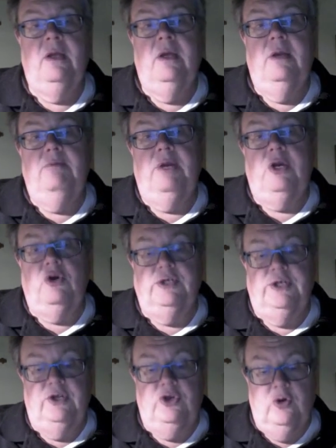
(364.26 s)

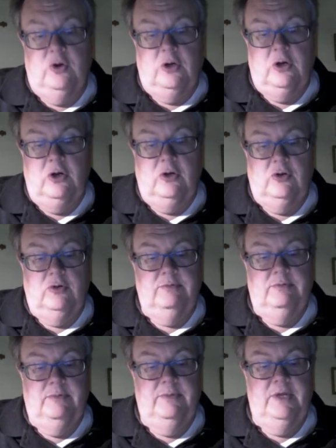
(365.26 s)
because in your
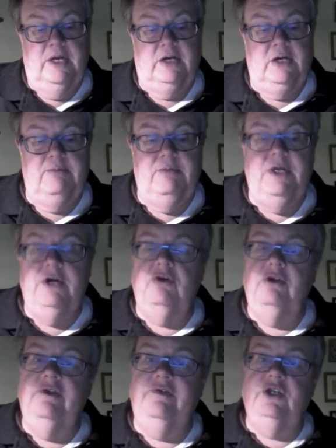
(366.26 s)
home there can be no
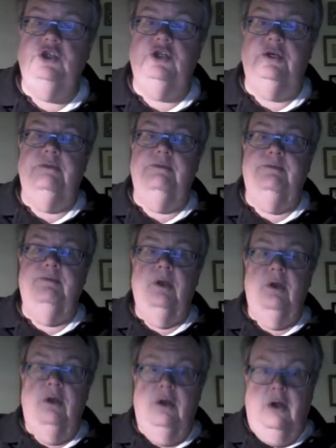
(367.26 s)
division.
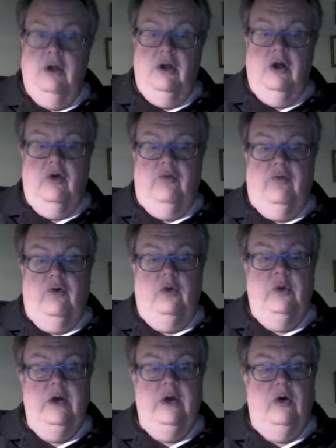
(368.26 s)
For
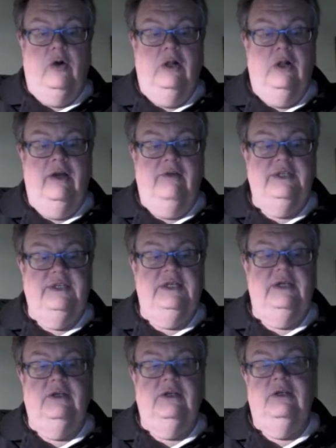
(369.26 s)
we all have
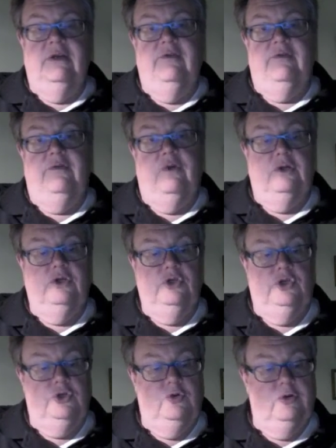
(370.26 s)
sinned and fallen
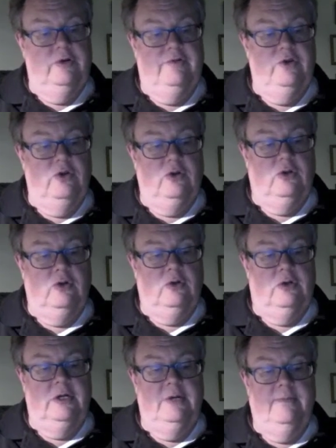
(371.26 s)
short of your
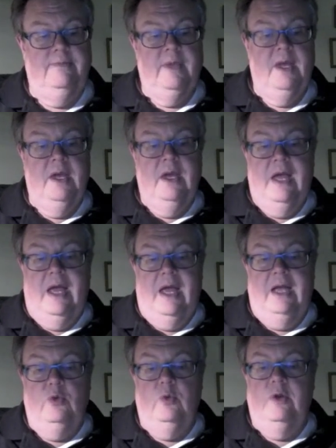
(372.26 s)
glory,
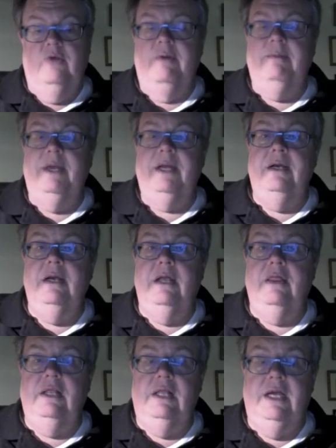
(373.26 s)
and we remain
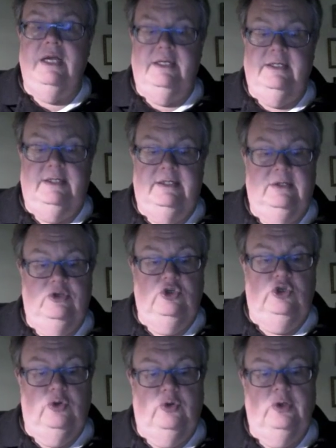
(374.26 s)
nonetheless
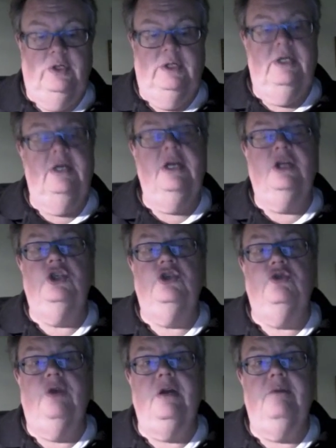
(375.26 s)
joined
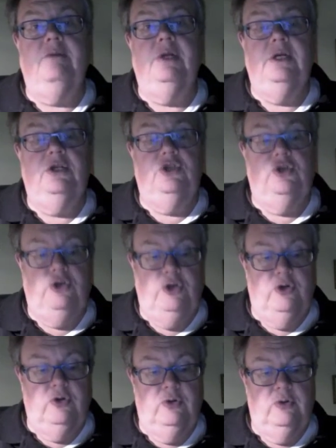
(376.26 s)
inextricably to
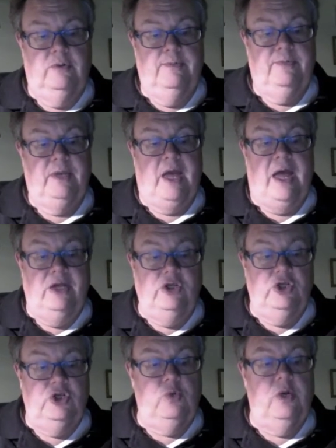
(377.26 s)
you
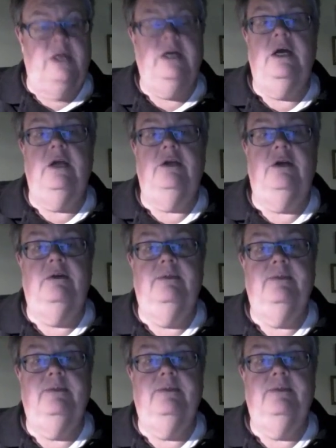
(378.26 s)
and to one another